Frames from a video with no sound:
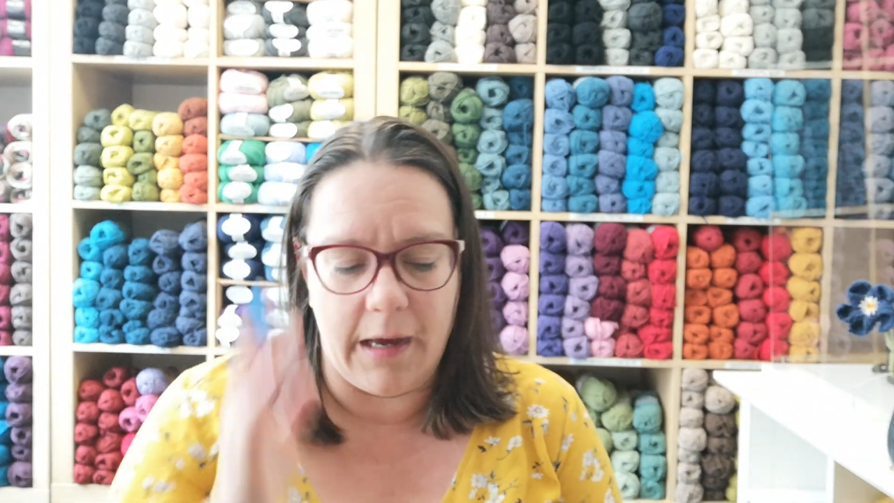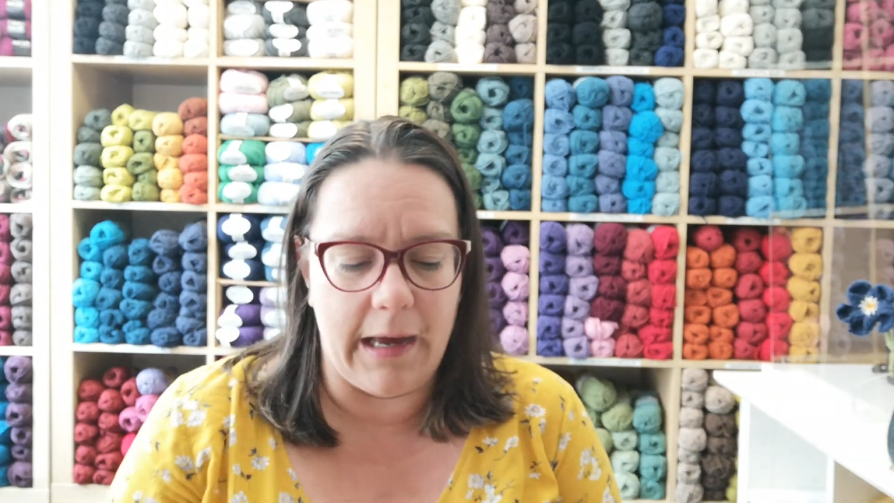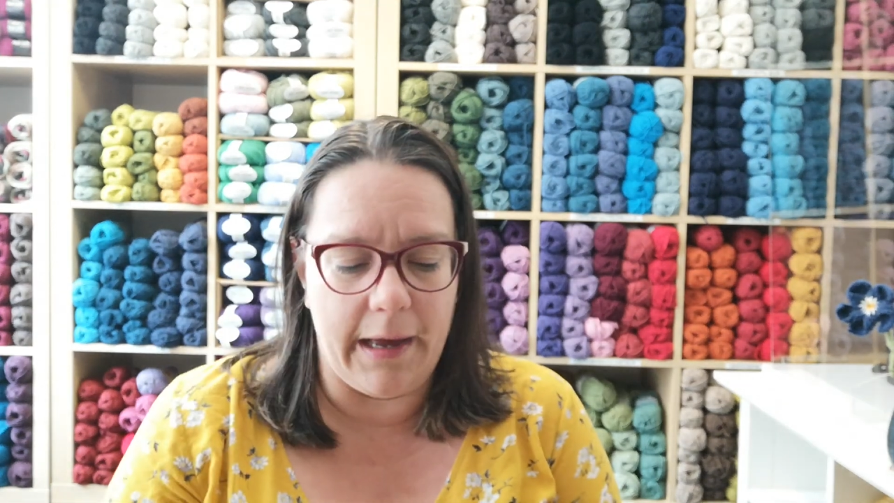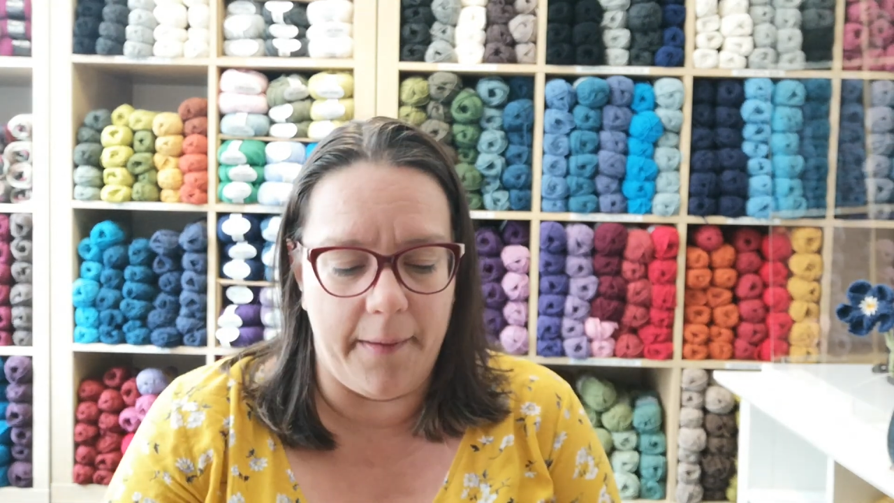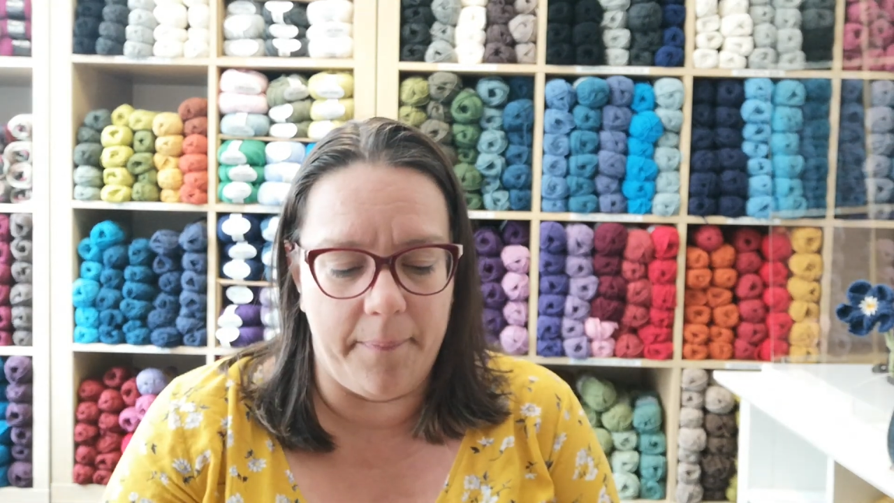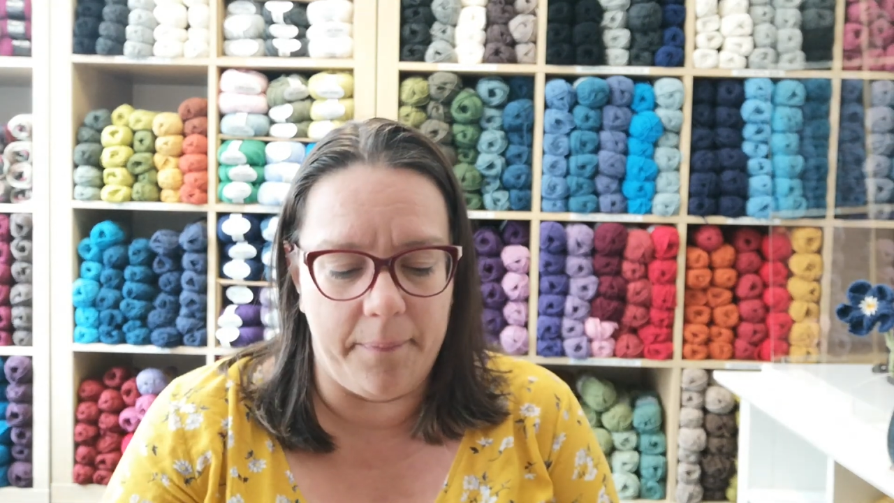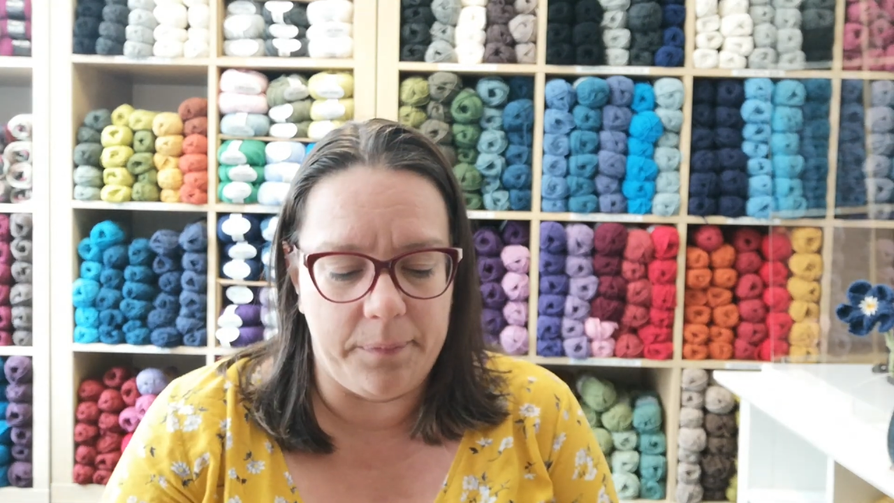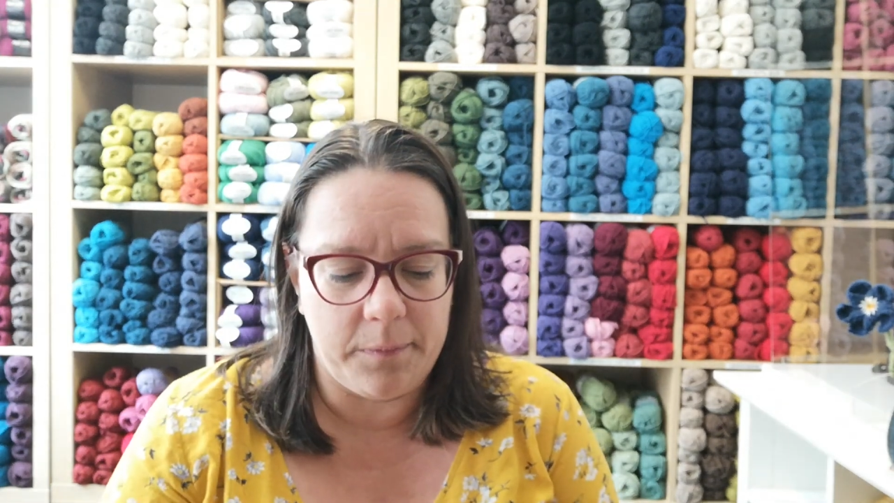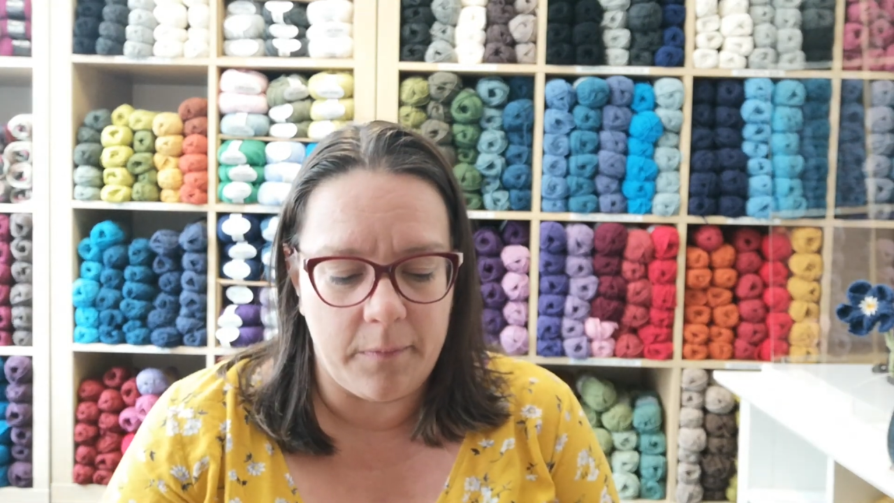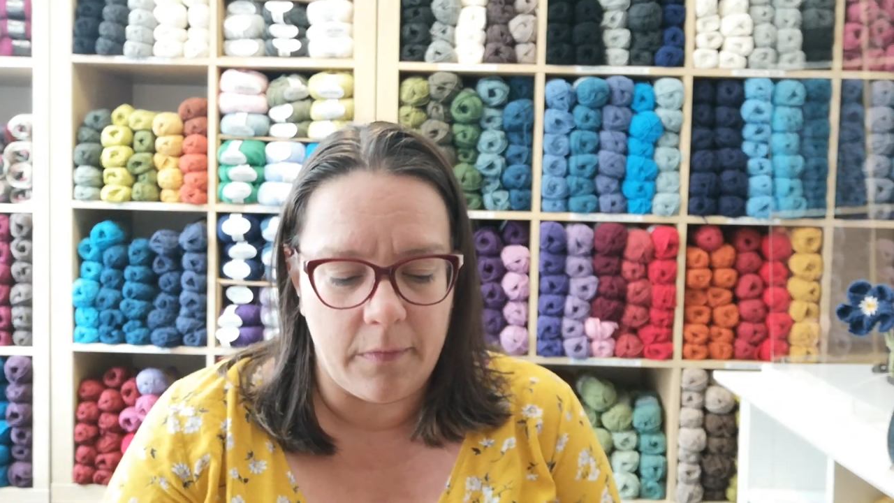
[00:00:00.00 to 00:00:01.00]

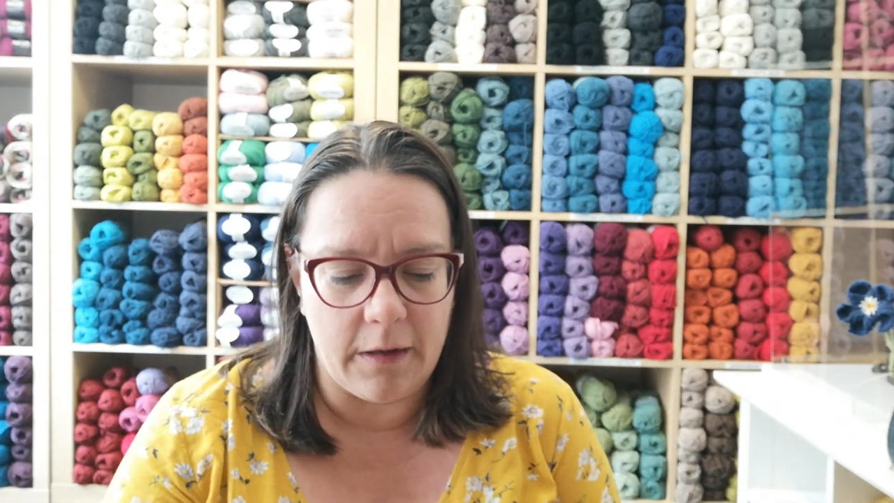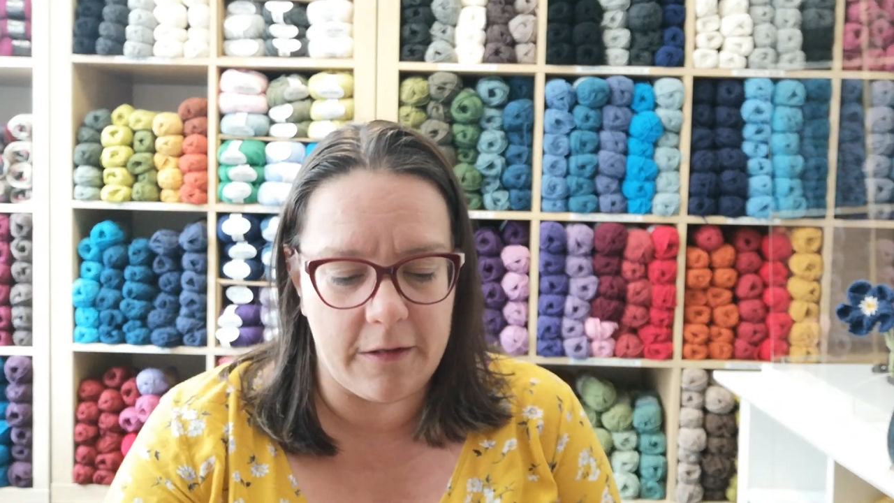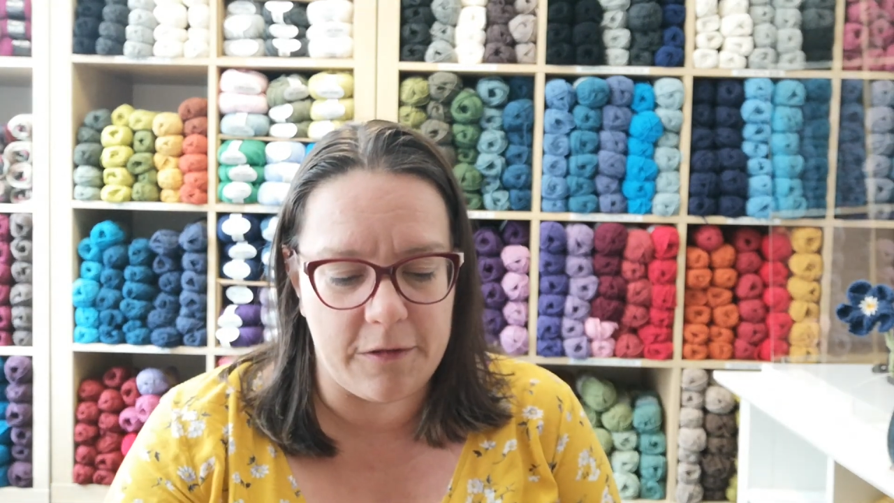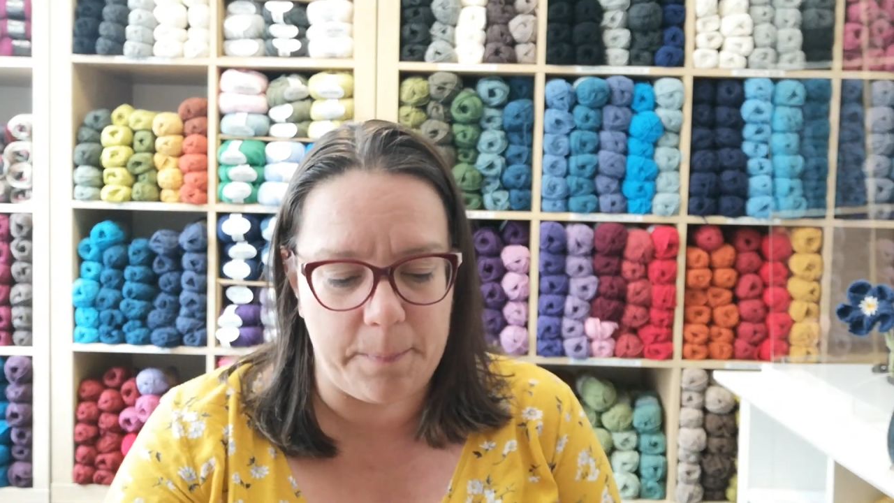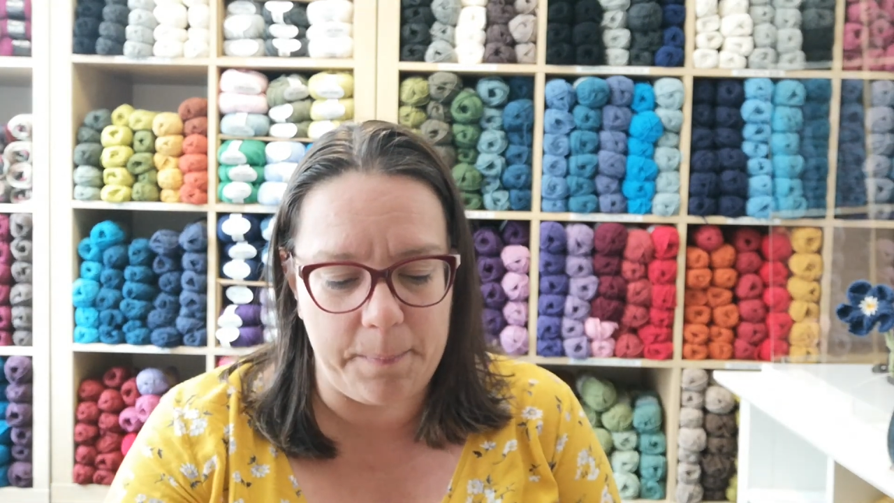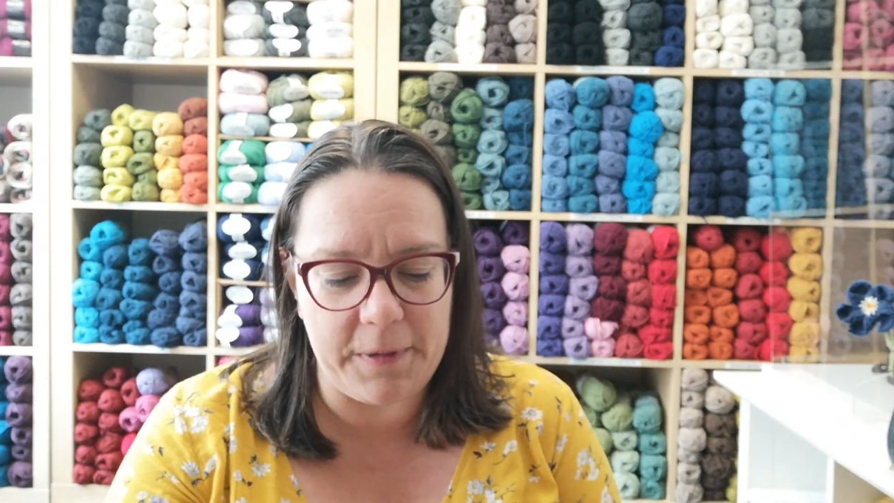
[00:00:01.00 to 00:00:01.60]
The